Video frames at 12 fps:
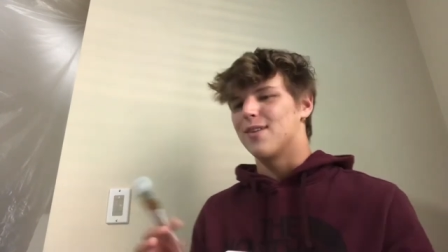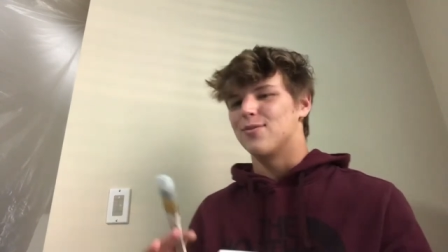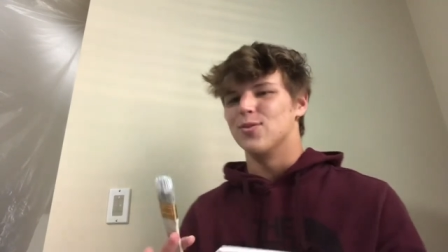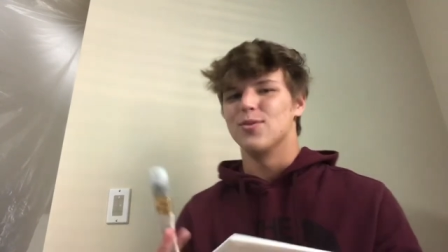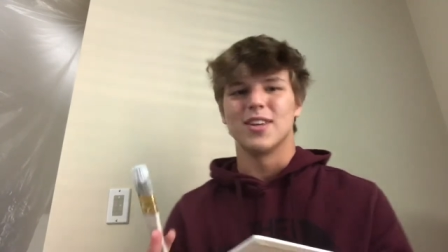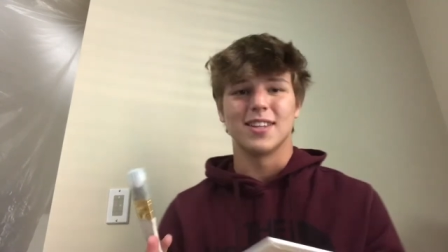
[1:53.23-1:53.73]

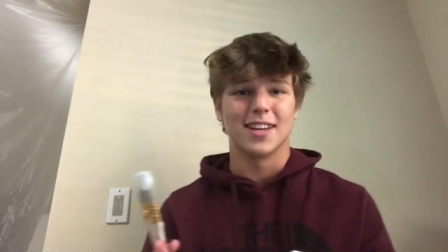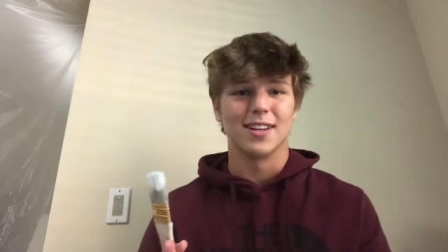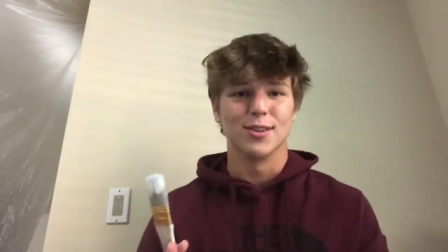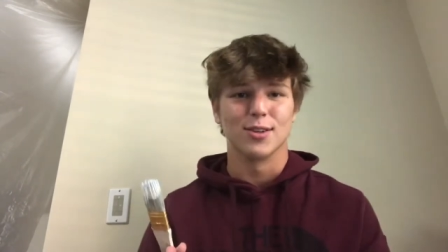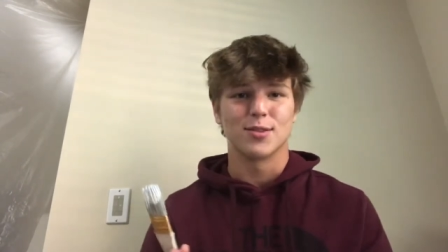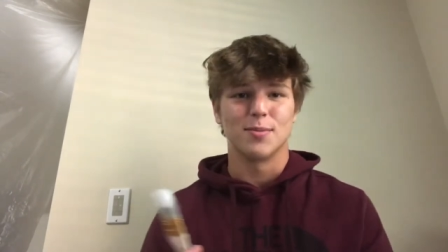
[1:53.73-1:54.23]
If you think that
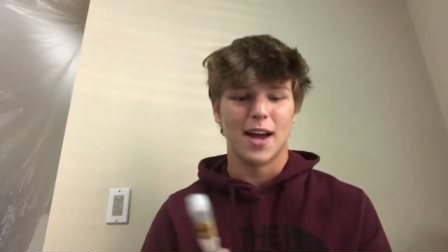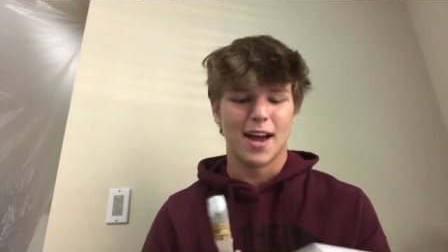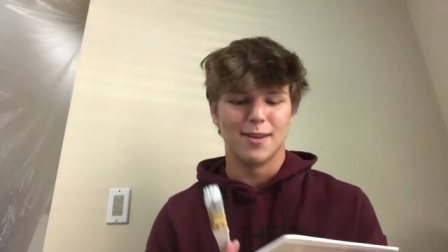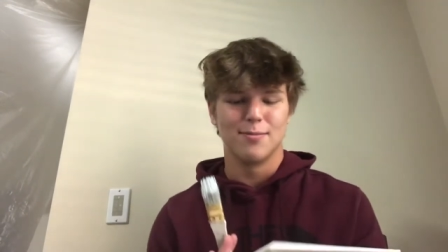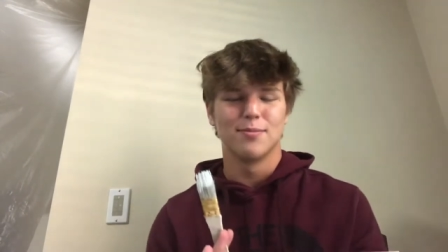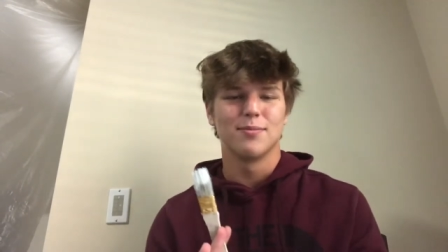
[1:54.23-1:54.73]
it looks
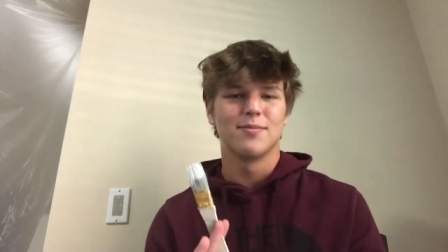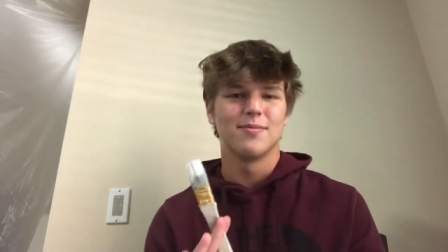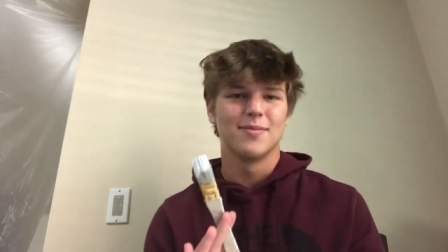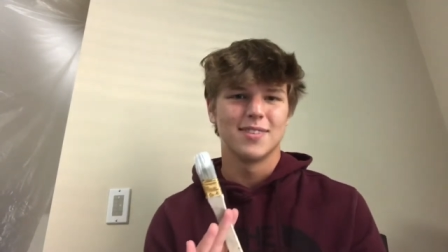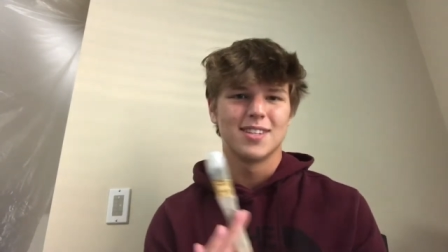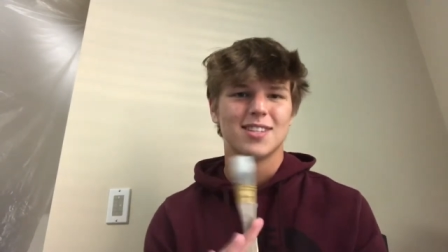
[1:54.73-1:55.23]
bad,
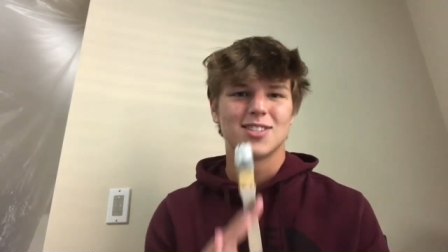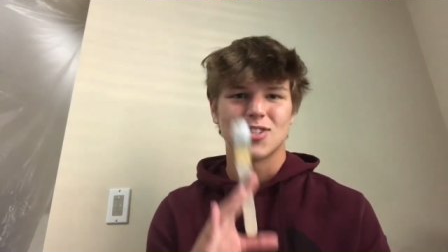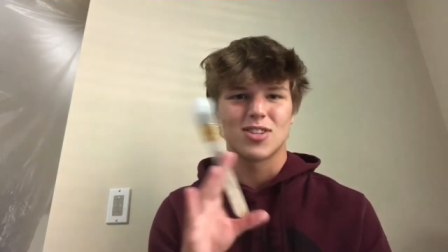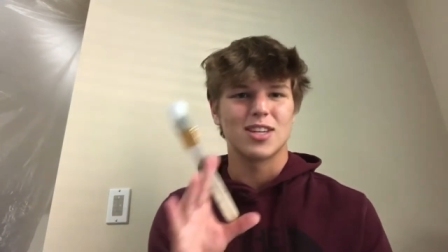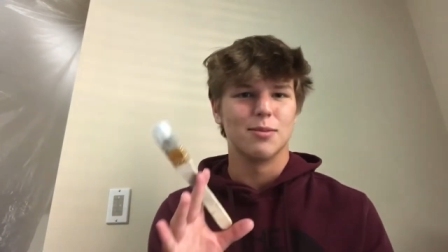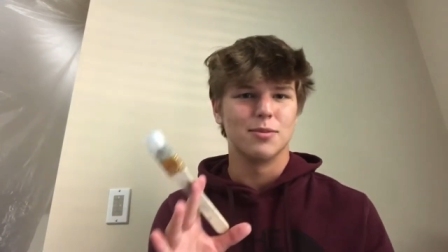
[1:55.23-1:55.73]

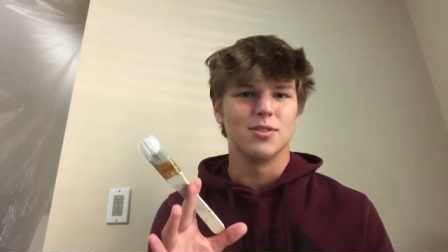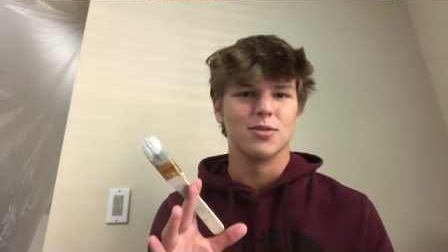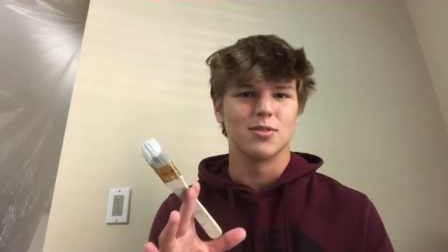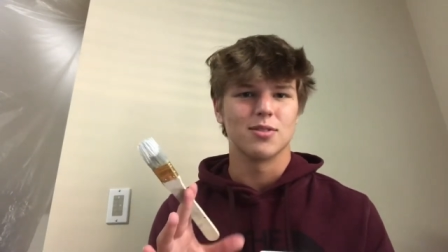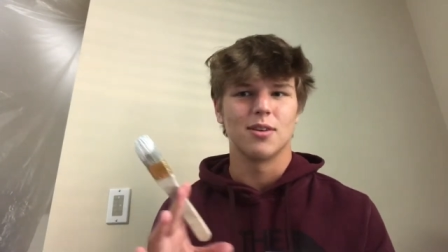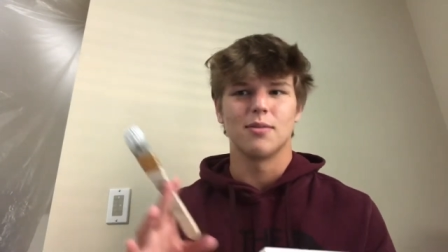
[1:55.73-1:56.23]
just keep it to
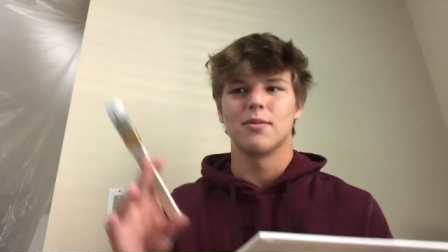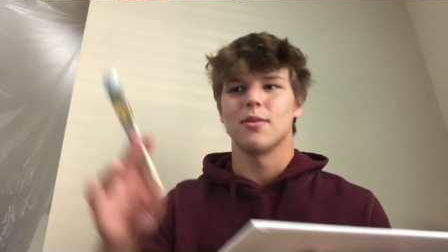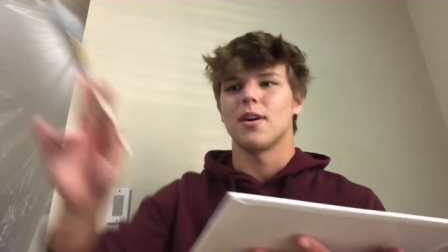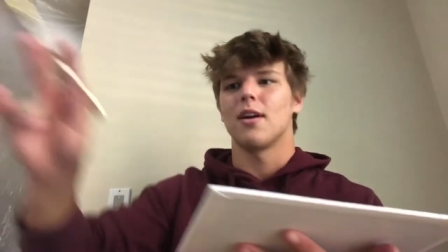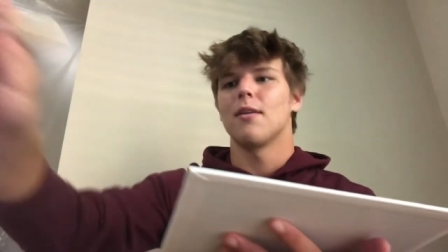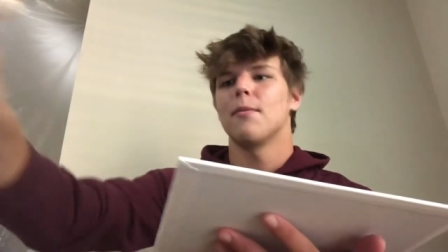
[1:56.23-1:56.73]
yourself, okay?